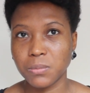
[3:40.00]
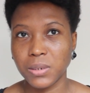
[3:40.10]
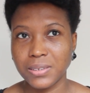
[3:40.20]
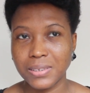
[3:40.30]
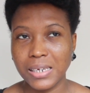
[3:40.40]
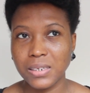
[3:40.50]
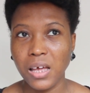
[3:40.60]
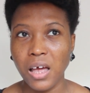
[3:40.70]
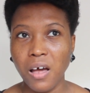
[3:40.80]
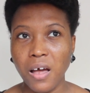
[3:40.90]
my skin.
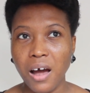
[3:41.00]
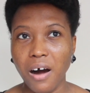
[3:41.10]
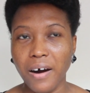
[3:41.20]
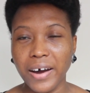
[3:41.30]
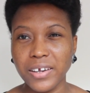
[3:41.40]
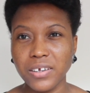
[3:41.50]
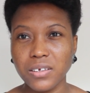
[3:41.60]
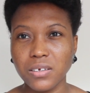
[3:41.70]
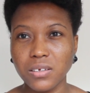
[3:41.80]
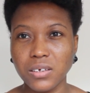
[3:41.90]
I
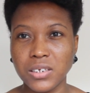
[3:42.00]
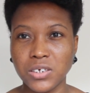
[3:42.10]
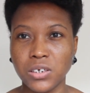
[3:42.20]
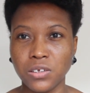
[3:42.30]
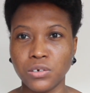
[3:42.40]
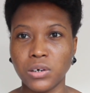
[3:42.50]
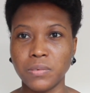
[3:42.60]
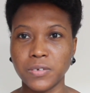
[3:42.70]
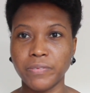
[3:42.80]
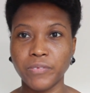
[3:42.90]
initially thought I was